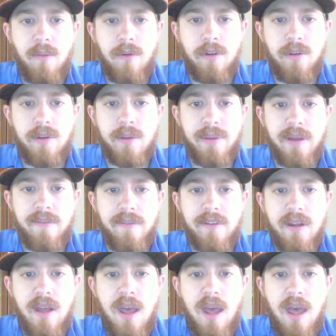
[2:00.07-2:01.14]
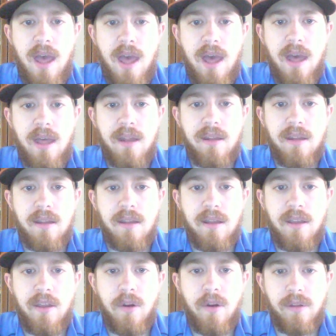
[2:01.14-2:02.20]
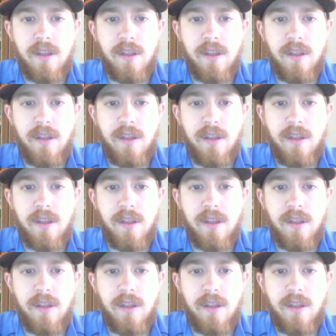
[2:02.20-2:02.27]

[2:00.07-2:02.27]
where you can pivot, and you don't